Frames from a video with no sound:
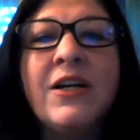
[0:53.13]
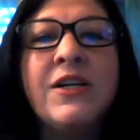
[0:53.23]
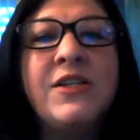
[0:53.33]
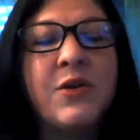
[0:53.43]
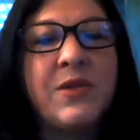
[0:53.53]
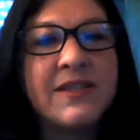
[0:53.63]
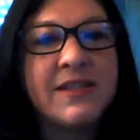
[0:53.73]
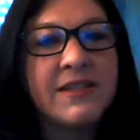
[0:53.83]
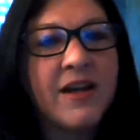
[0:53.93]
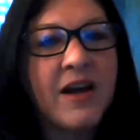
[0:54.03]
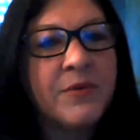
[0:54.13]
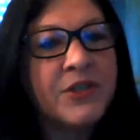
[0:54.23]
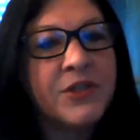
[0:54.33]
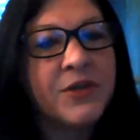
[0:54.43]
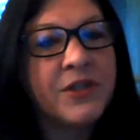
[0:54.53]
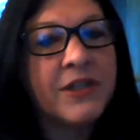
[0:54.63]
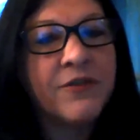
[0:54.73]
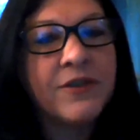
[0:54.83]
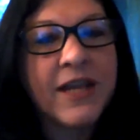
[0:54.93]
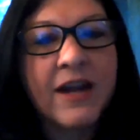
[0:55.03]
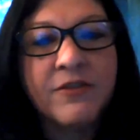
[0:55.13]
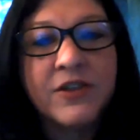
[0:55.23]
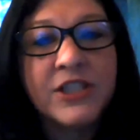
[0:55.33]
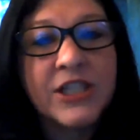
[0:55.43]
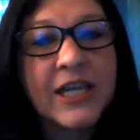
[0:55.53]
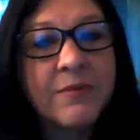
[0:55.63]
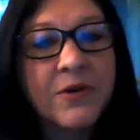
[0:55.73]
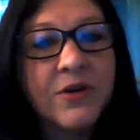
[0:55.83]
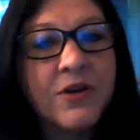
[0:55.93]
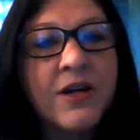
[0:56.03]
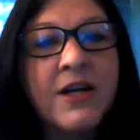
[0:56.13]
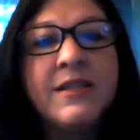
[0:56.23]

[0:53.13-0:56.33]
So this is an opportunity for the average gamer